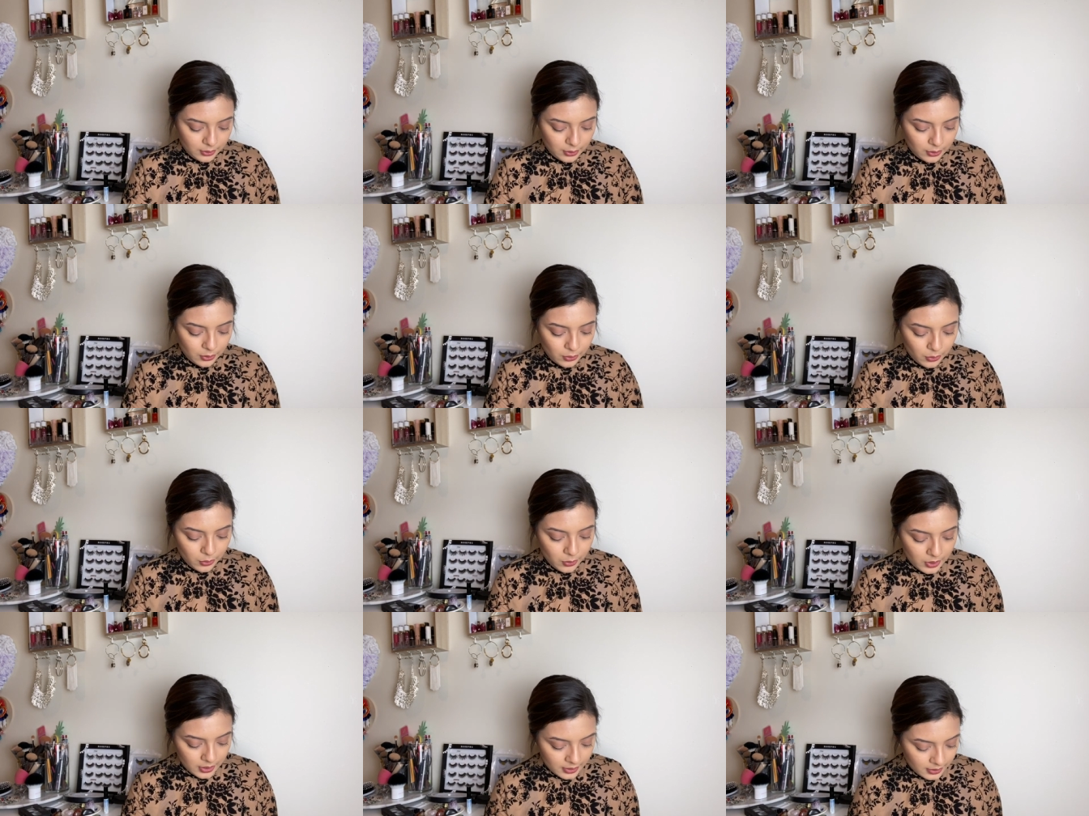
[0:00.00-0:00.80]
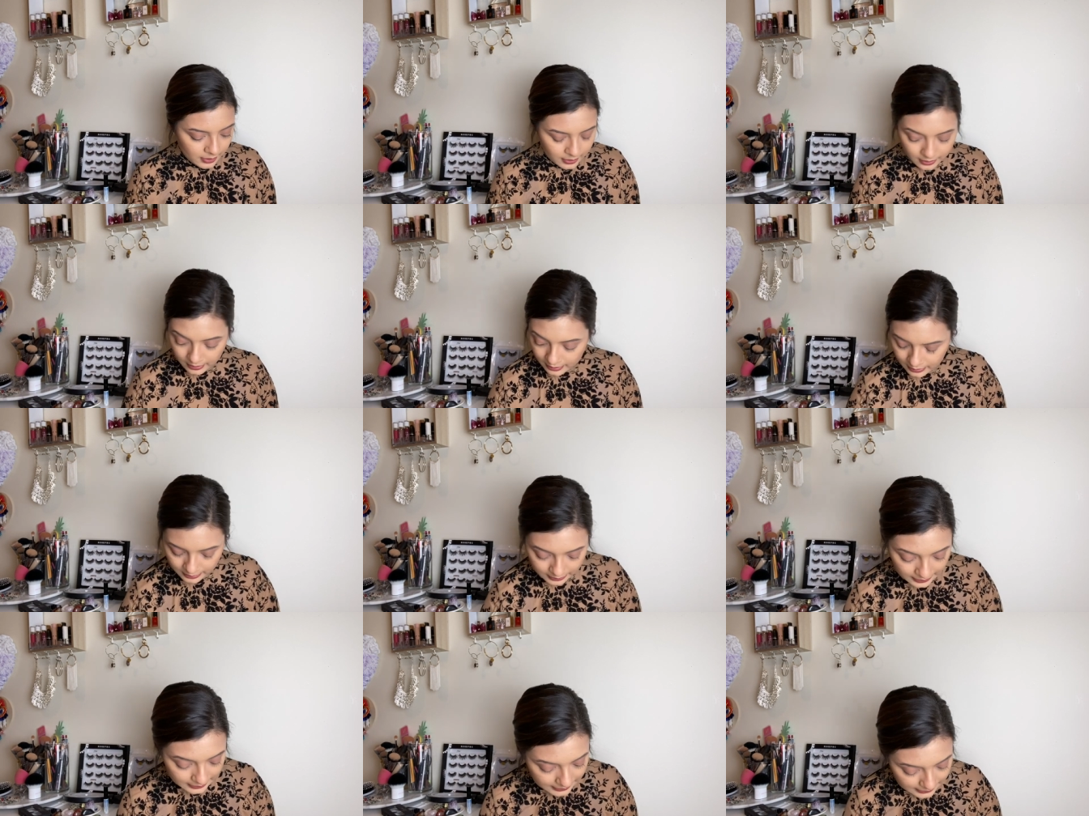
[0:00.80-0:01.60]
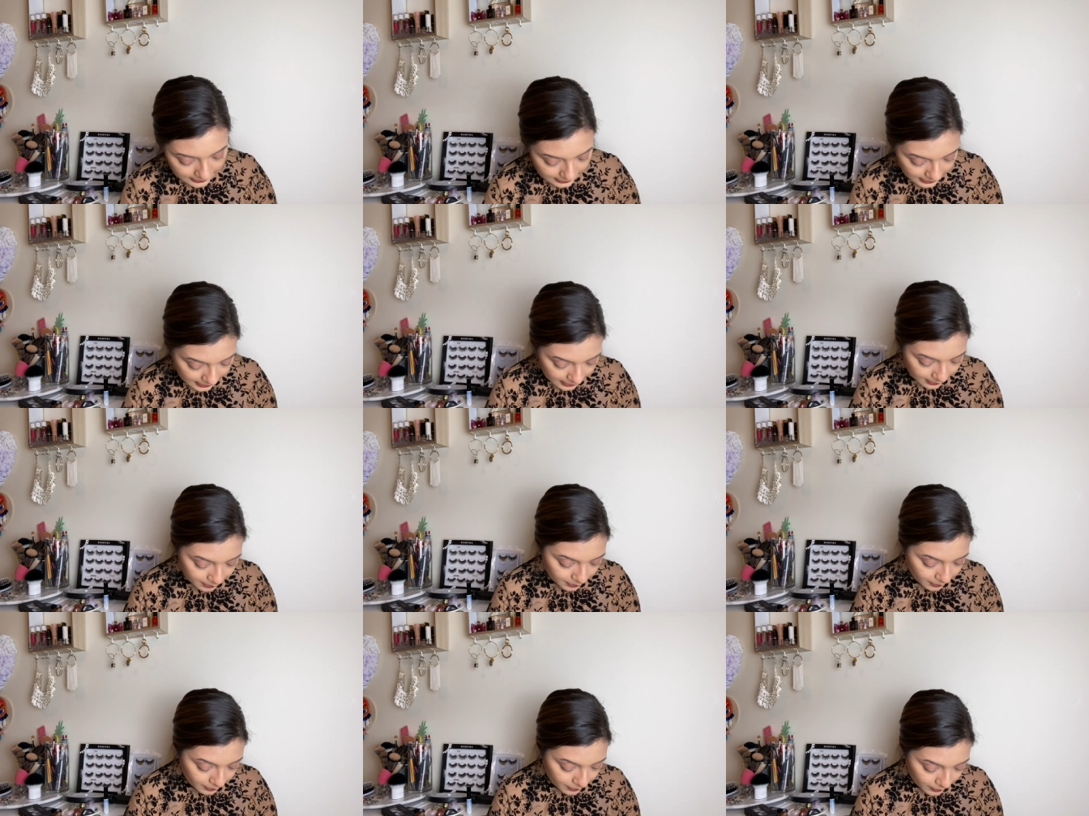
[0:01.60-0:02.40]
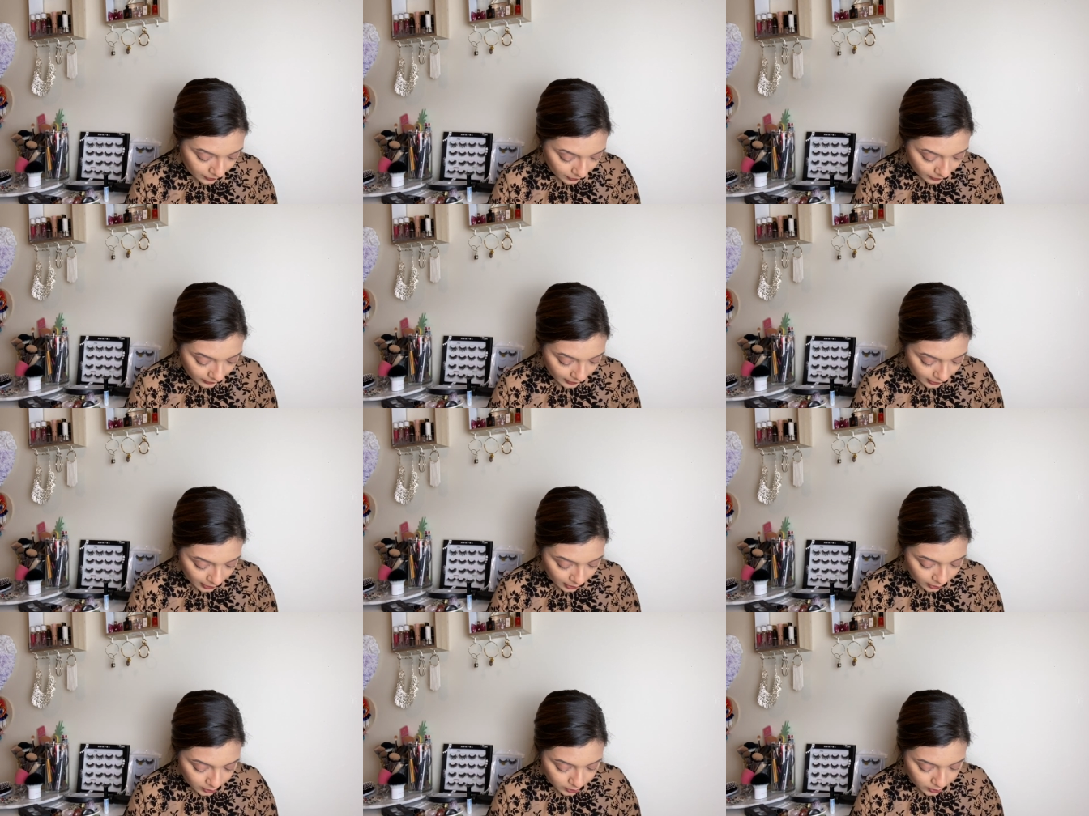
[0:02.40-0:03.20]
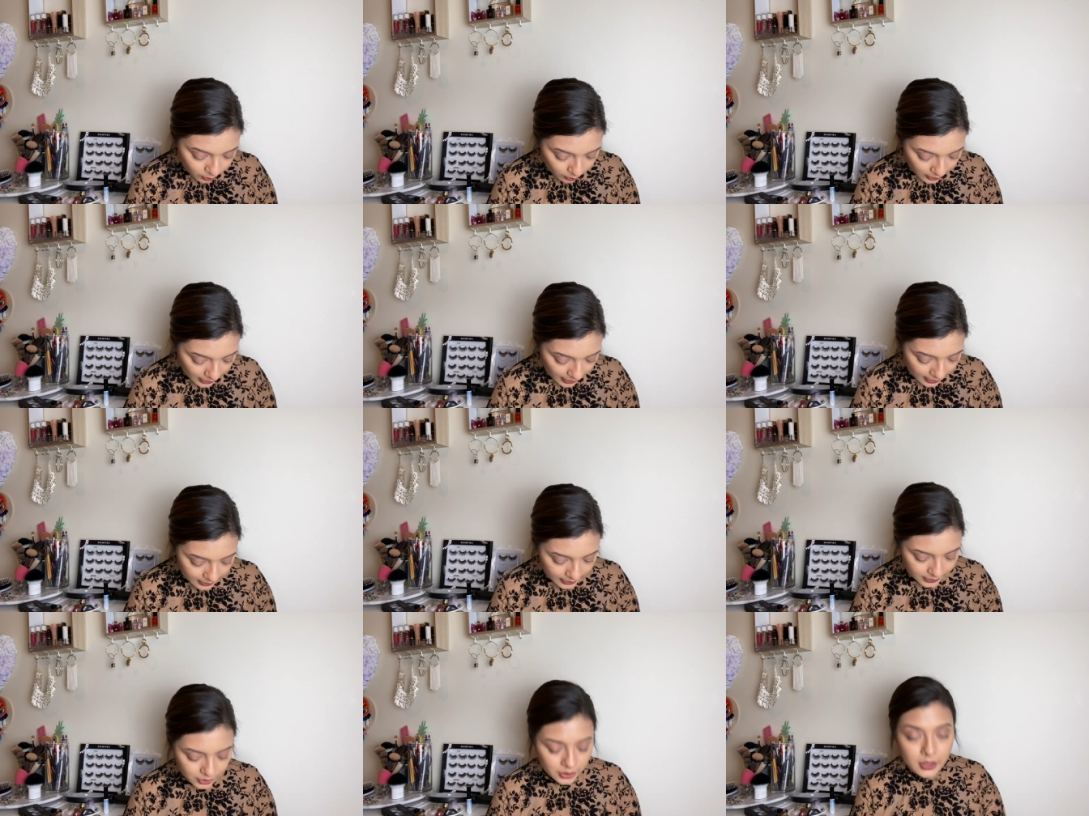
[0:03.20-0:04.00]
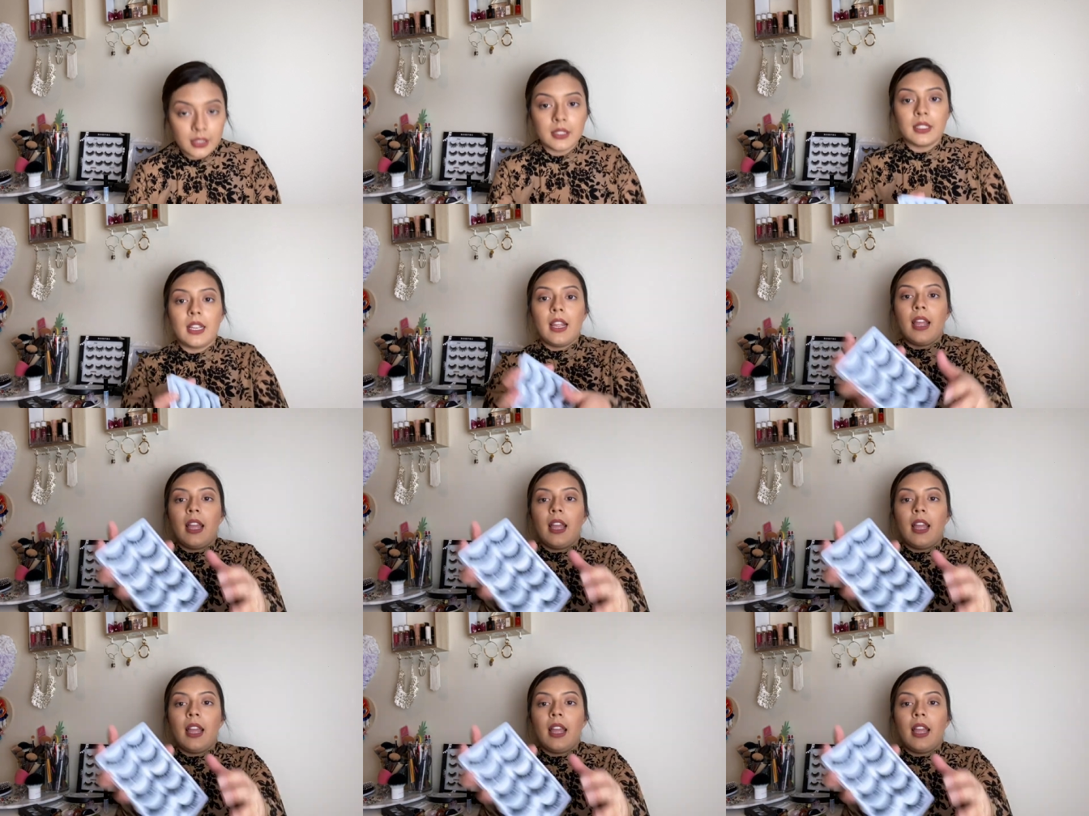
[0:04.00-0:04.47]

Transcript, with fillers: So let's see. So again, they just